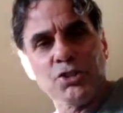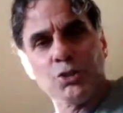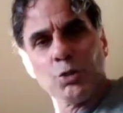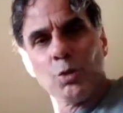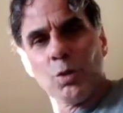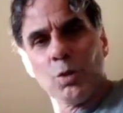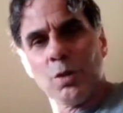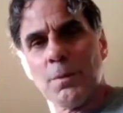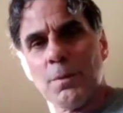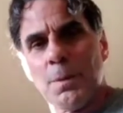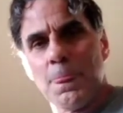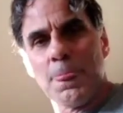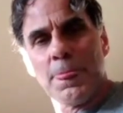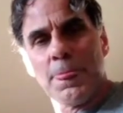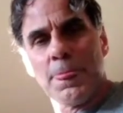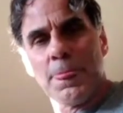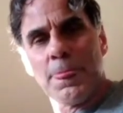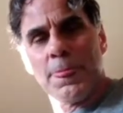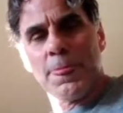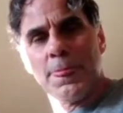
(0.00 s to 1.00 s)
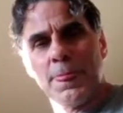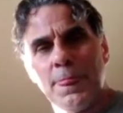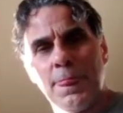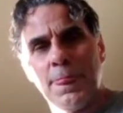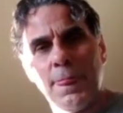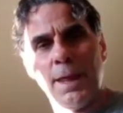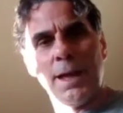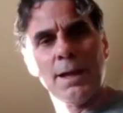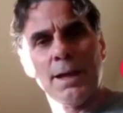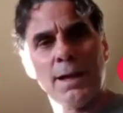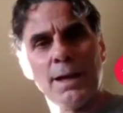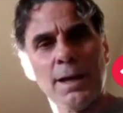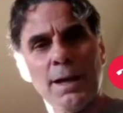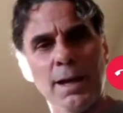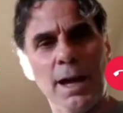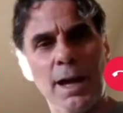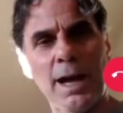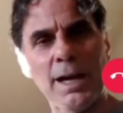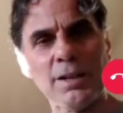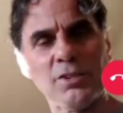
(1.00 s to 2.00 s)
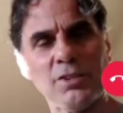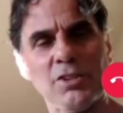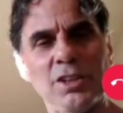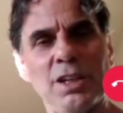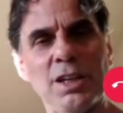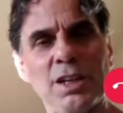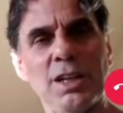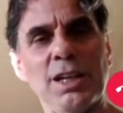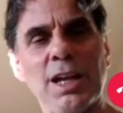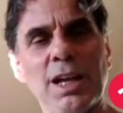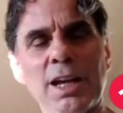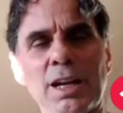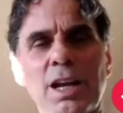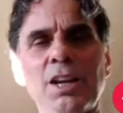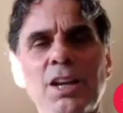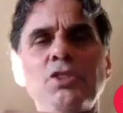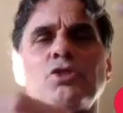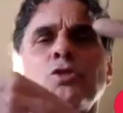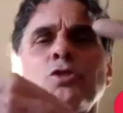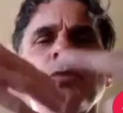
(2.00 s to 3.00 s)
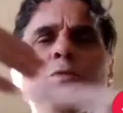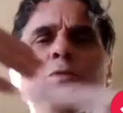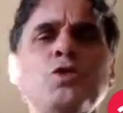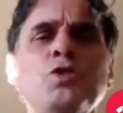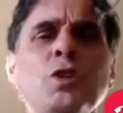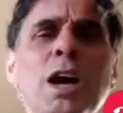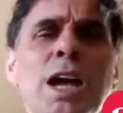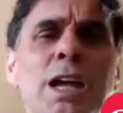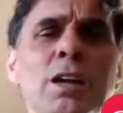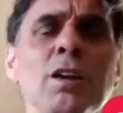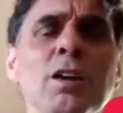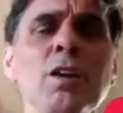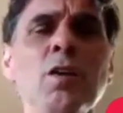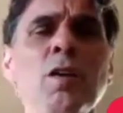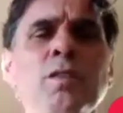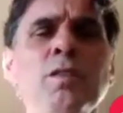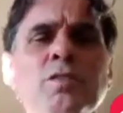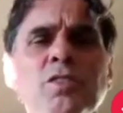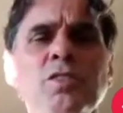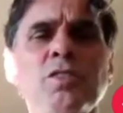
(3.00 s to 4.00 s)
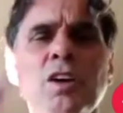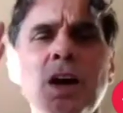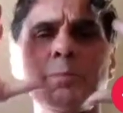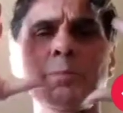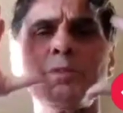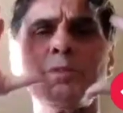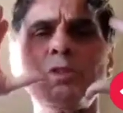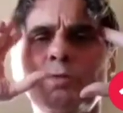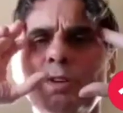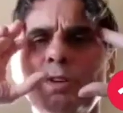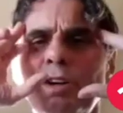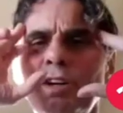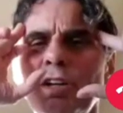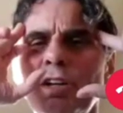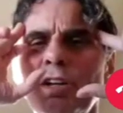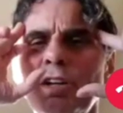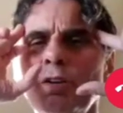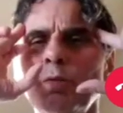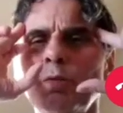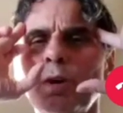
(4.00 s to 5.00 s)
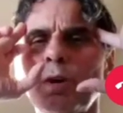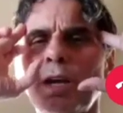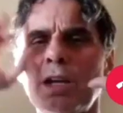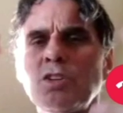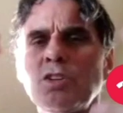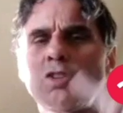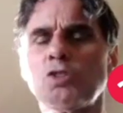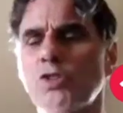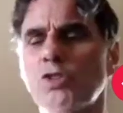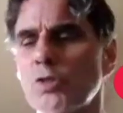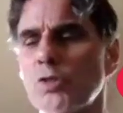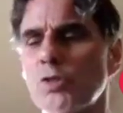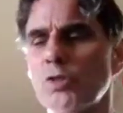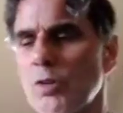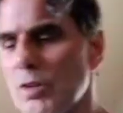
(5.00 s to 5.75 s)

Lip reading: on a stool. Ideally, unless you've trained a long time and you're very aware